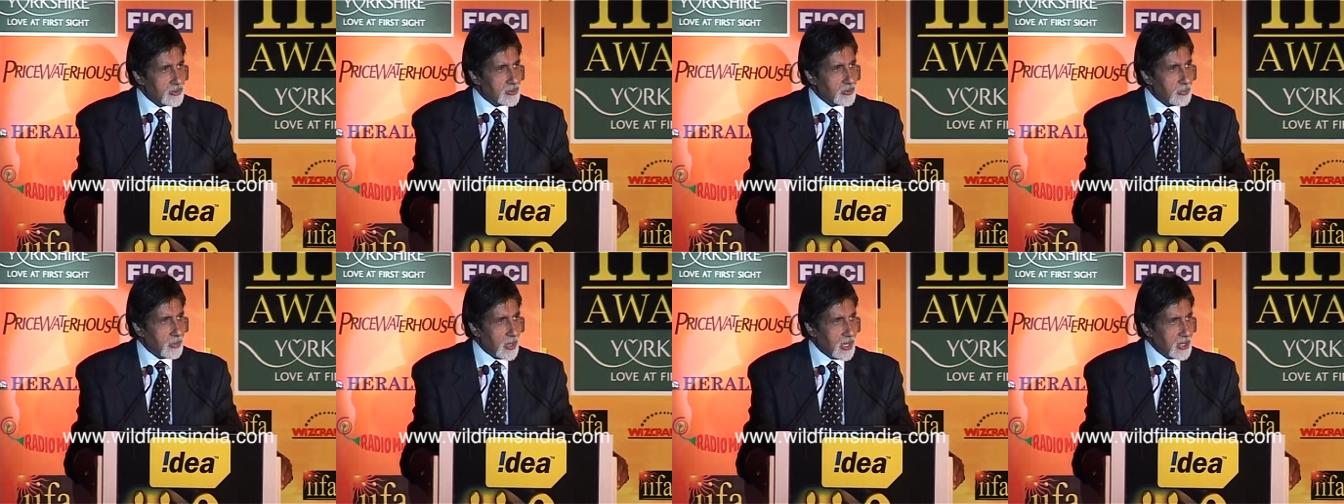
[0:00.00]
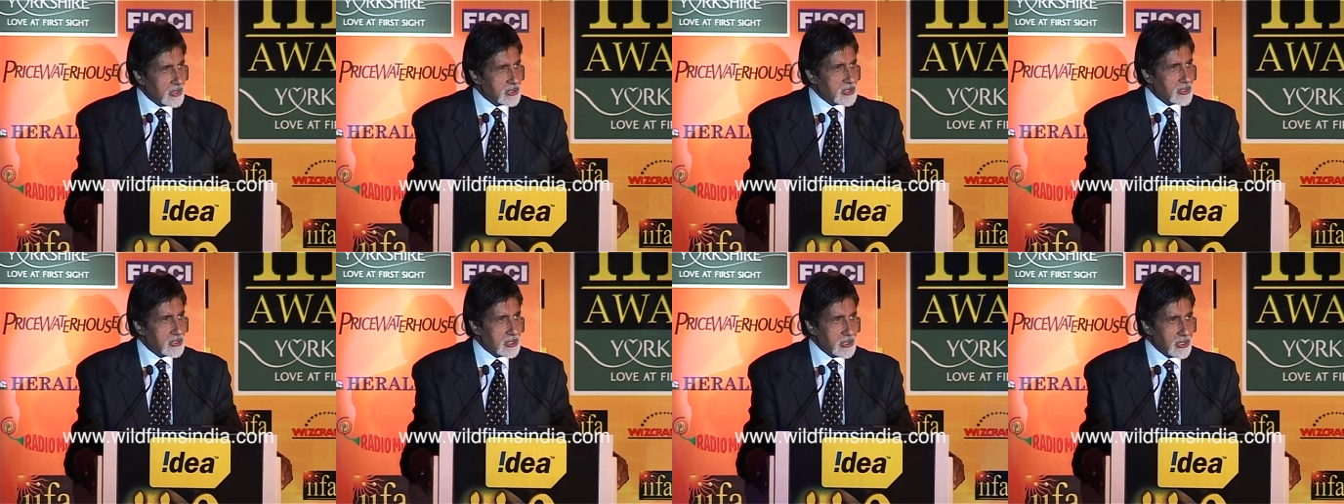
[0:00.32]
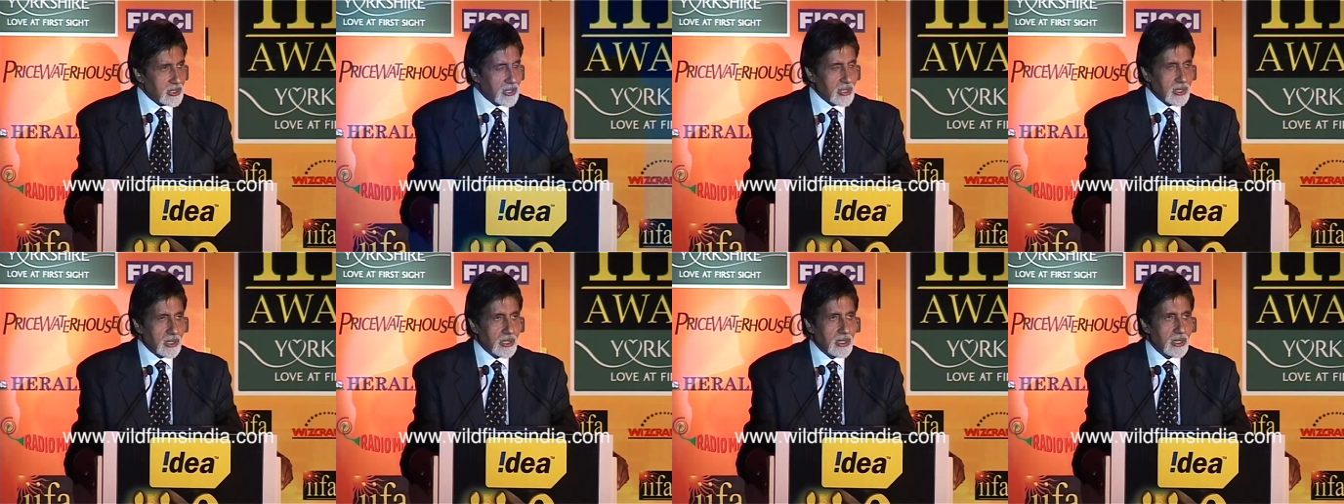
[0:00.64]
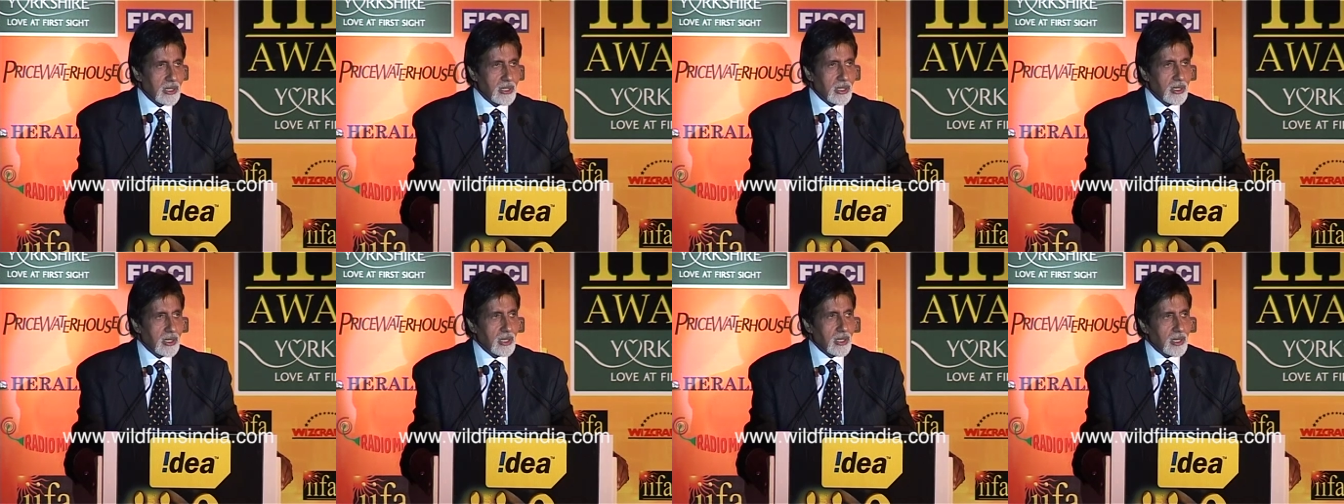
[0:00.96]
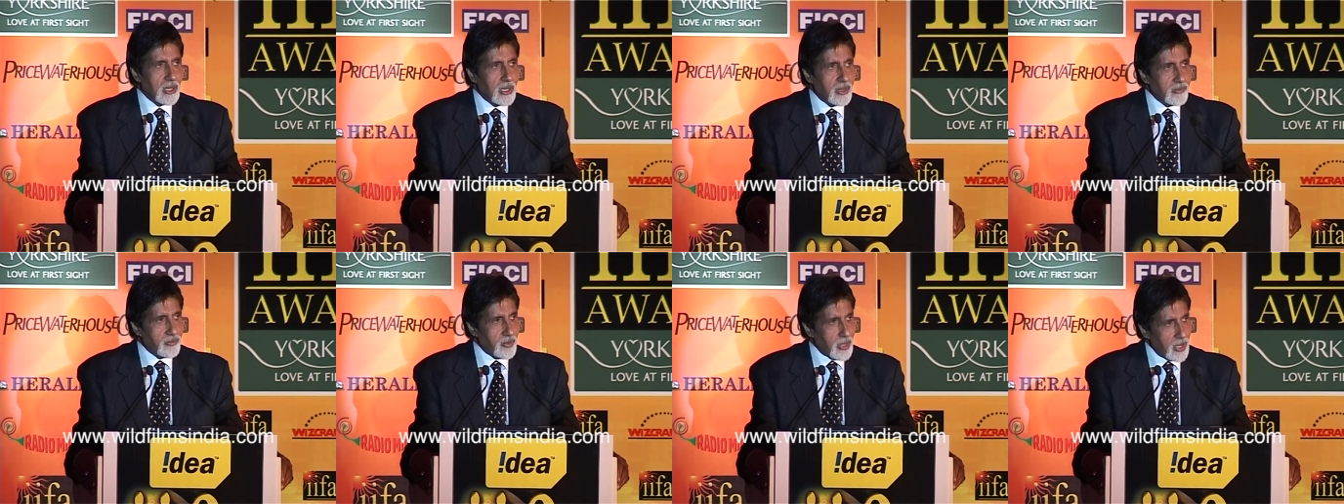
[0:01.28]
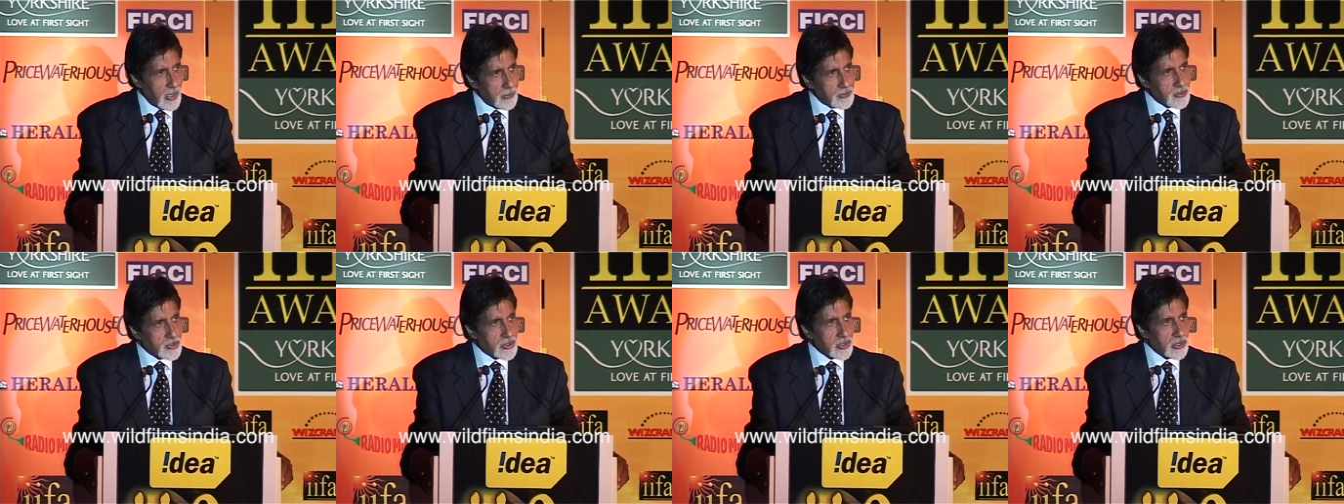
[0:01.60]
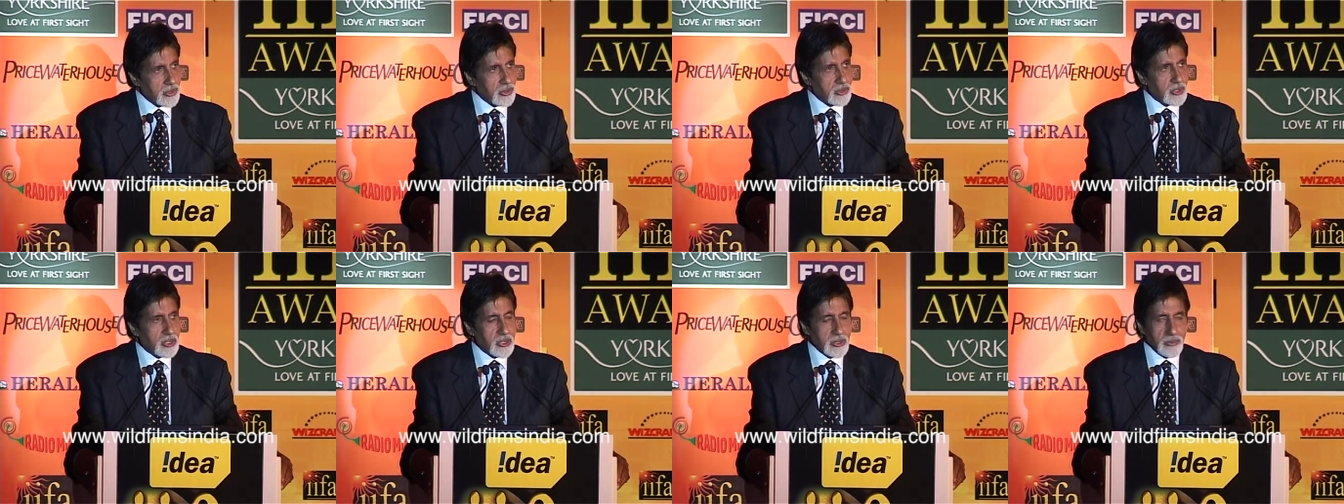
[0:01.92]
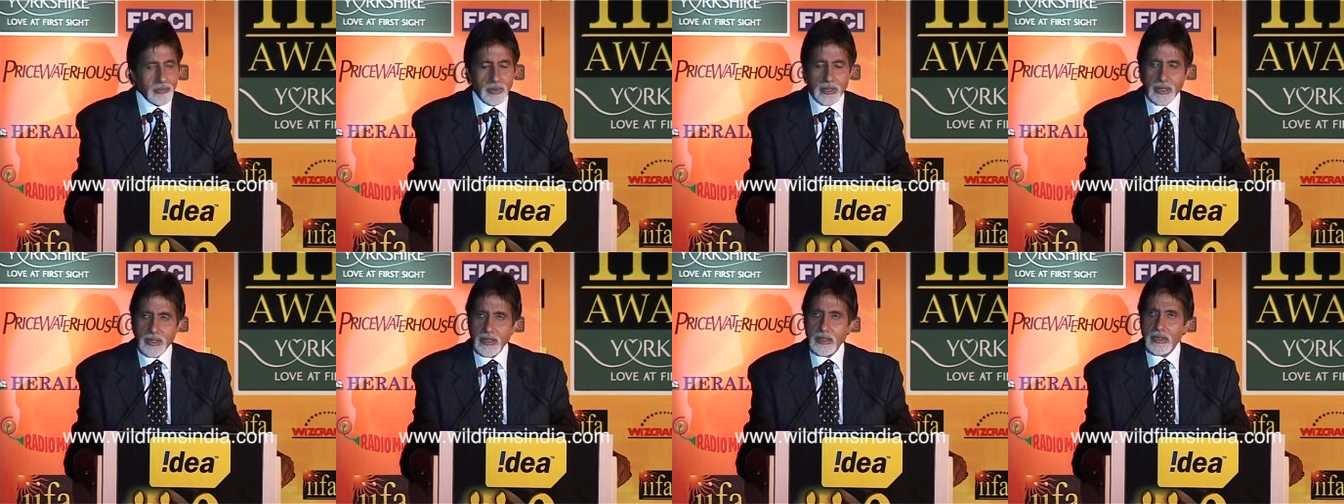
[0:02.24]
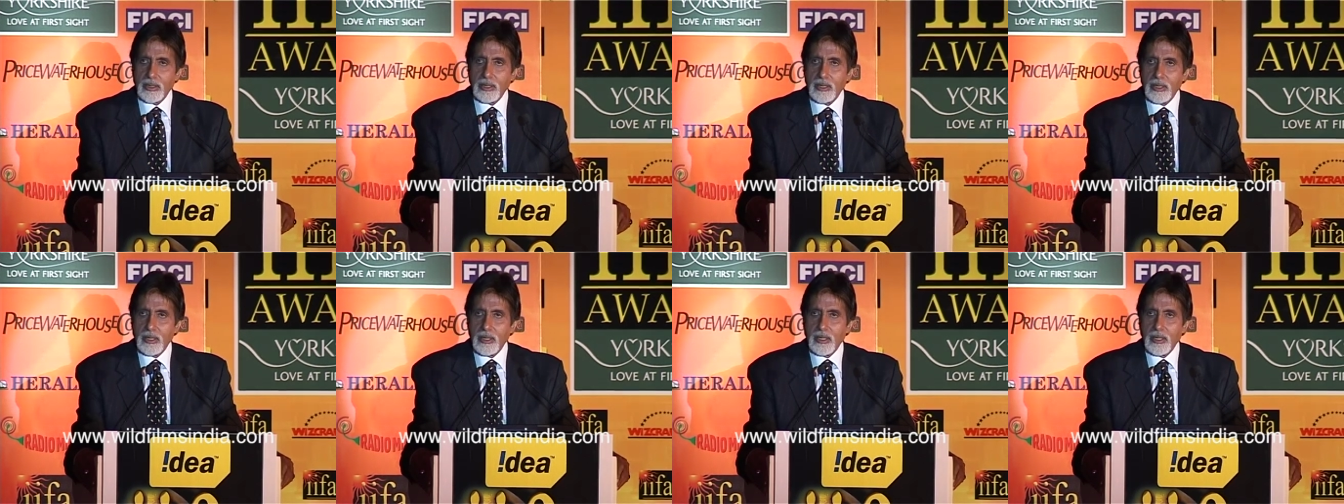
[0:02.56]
for the past year have absolutely been